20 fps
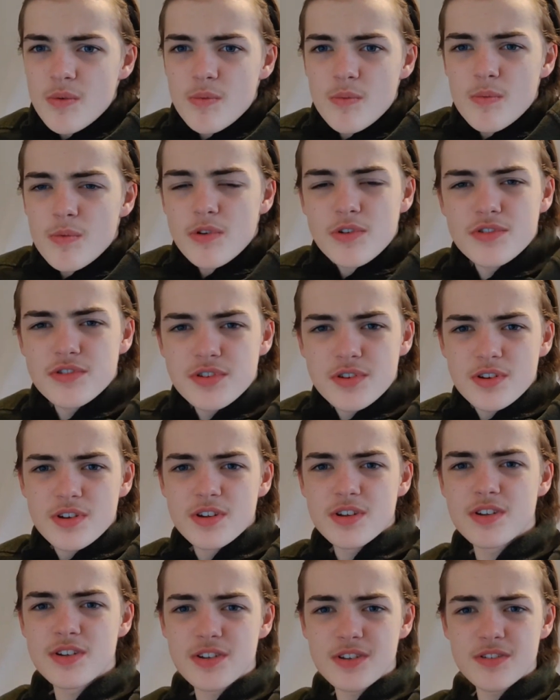what
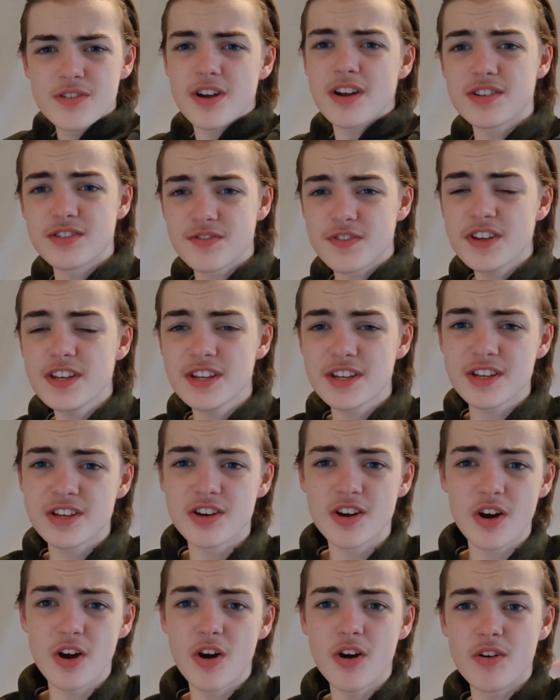you guys think
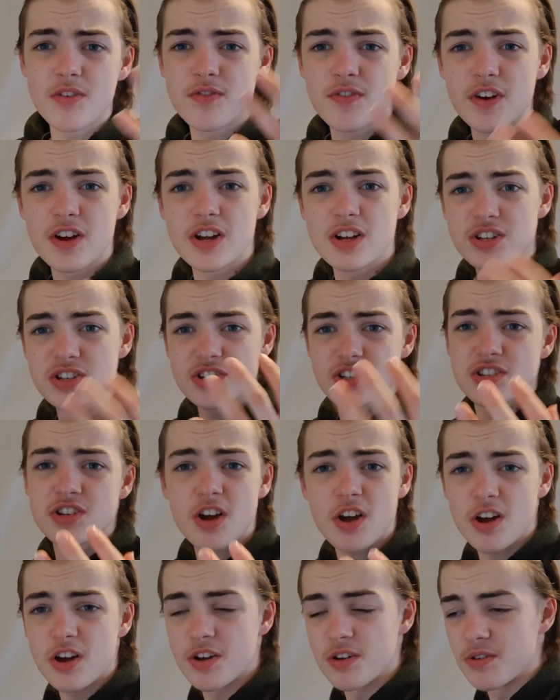of
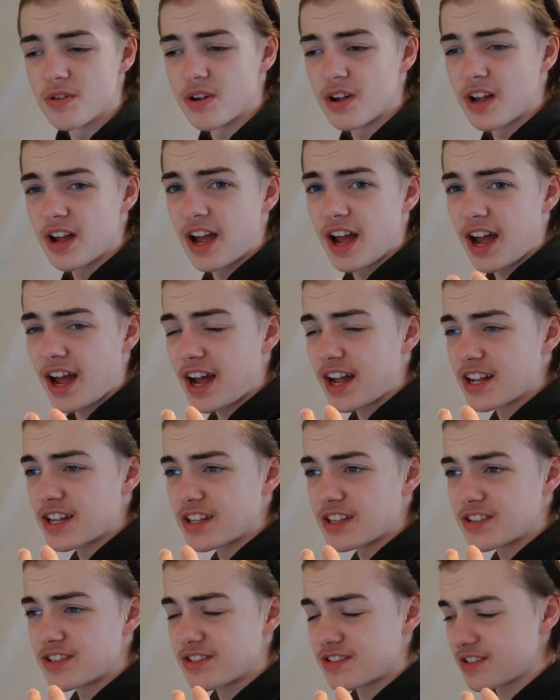snow
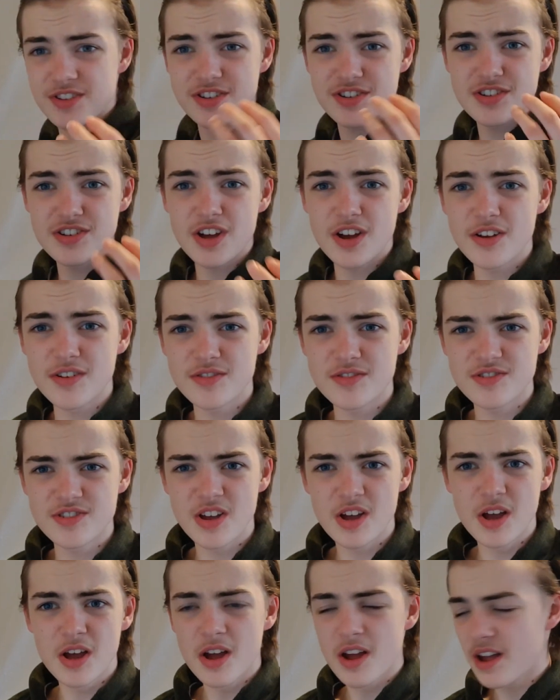and snow's
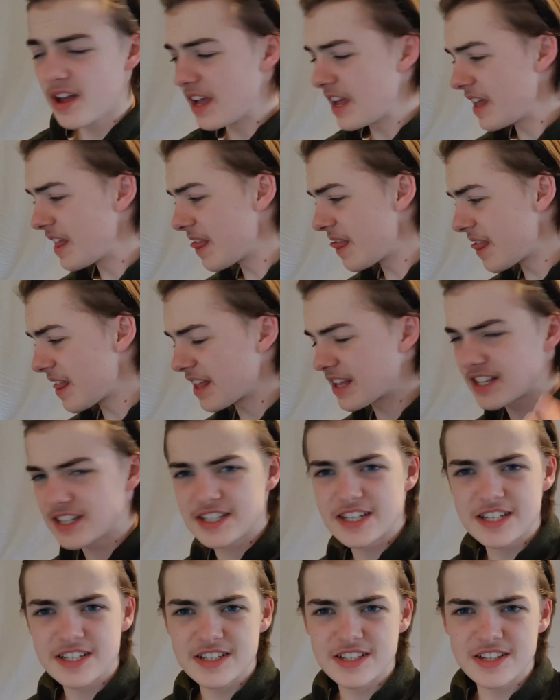
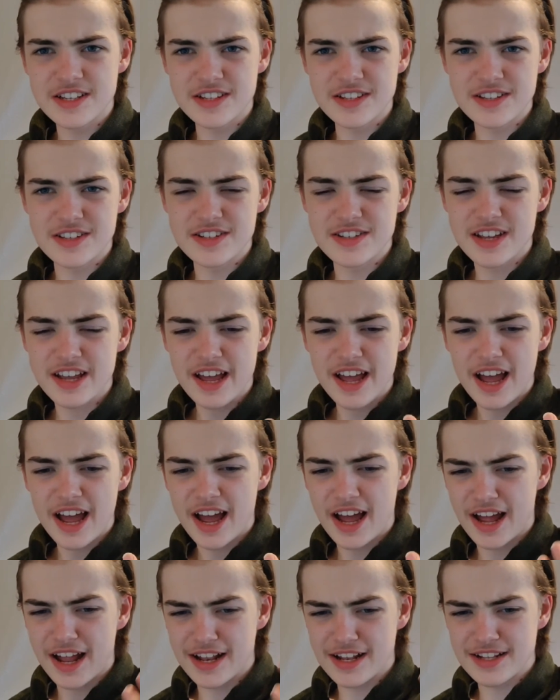existence
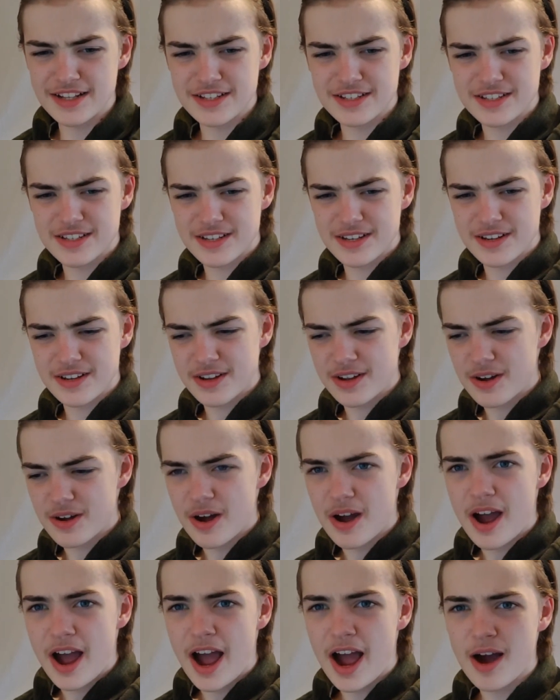and
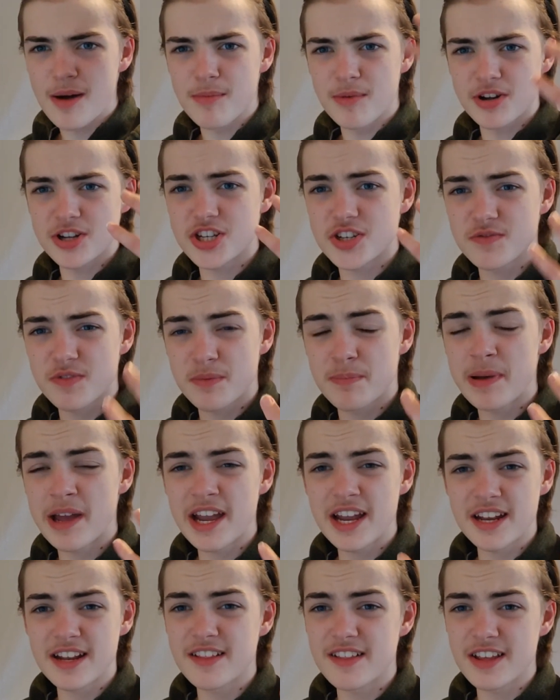how much of a
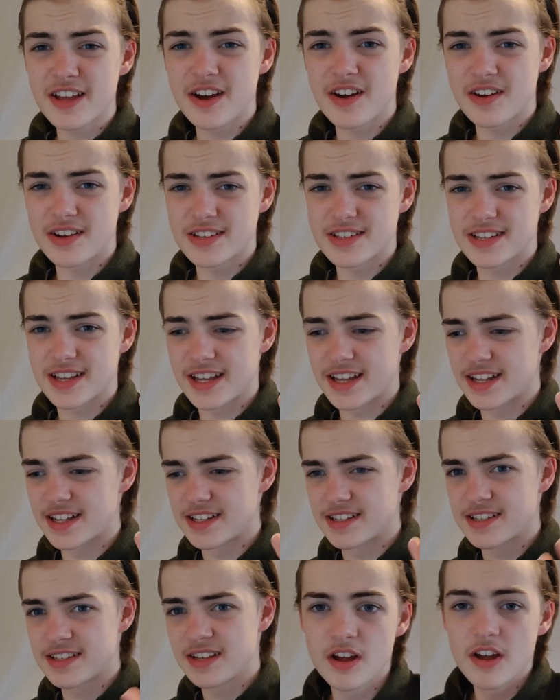pain in the arse it
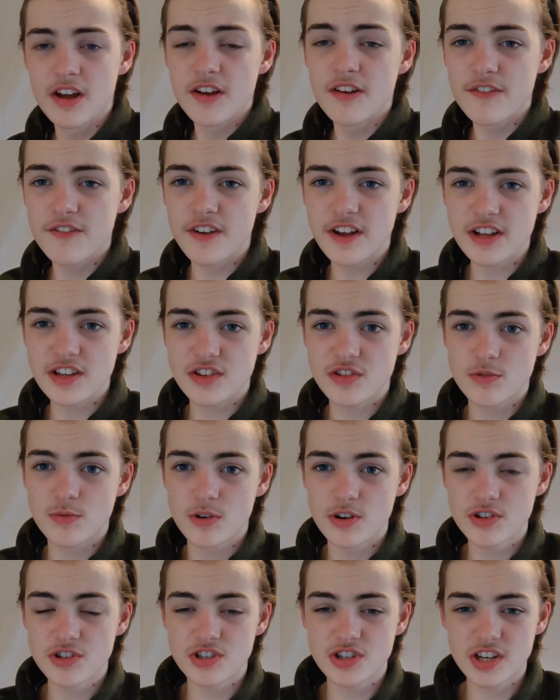is. Thanks for
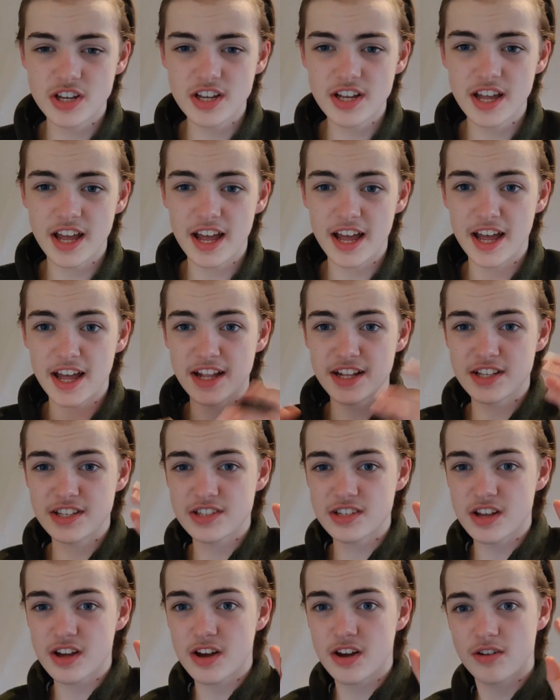watching, and
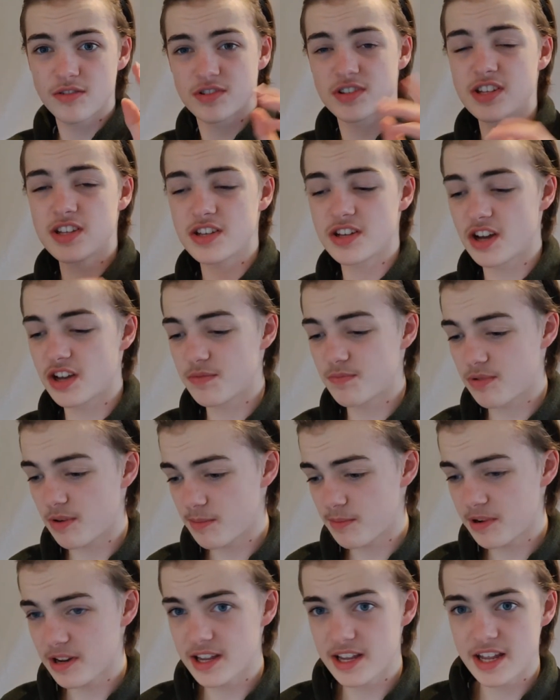I'll see you guys
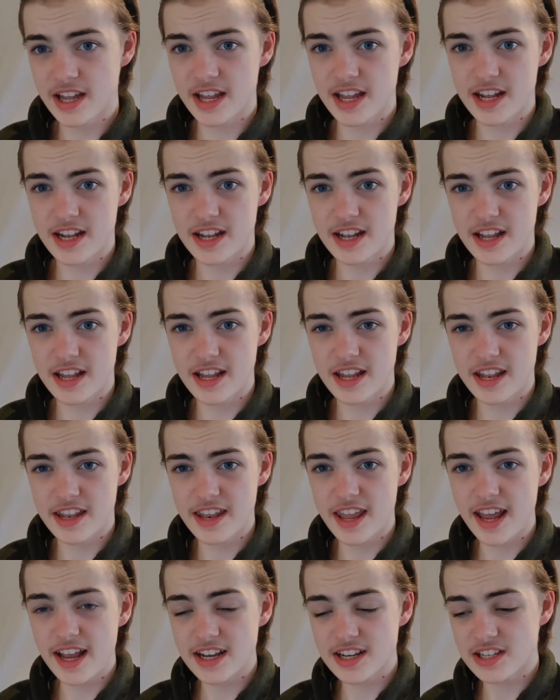probably in the
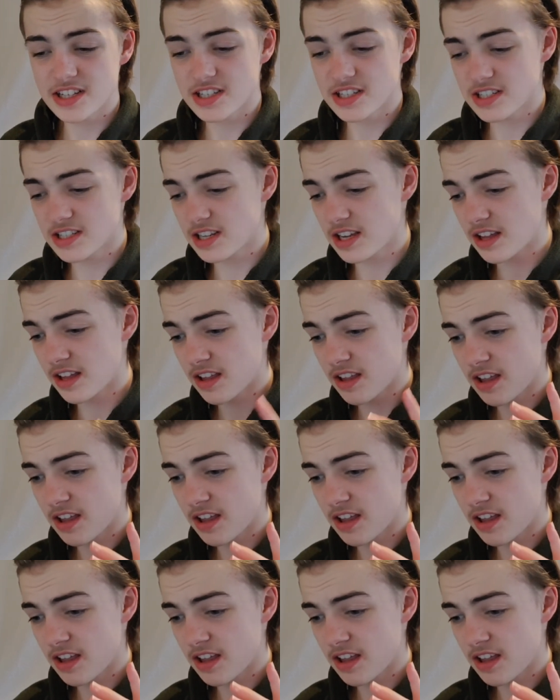next,